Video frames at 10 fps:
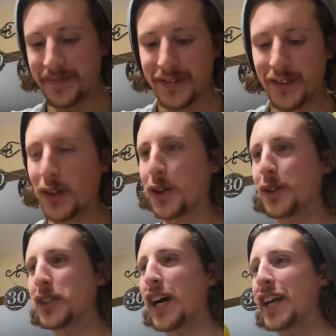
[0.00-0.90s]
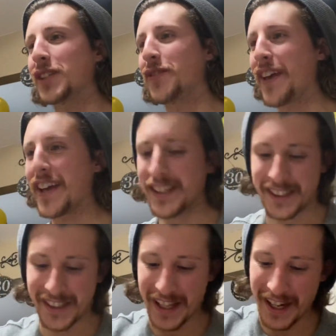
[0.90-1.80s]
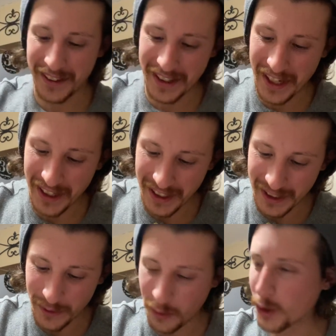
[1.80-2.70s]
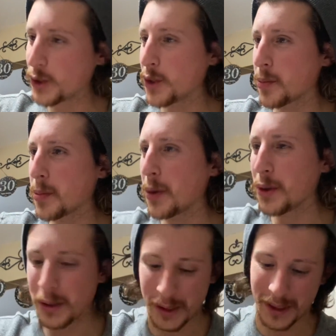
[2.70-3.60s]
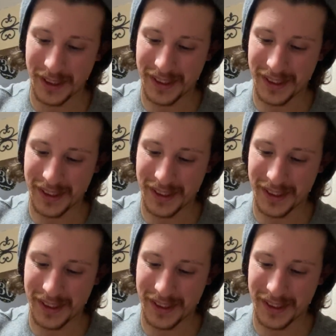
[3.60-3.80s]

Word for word: For all you Giants fans out there, four Super Bowls.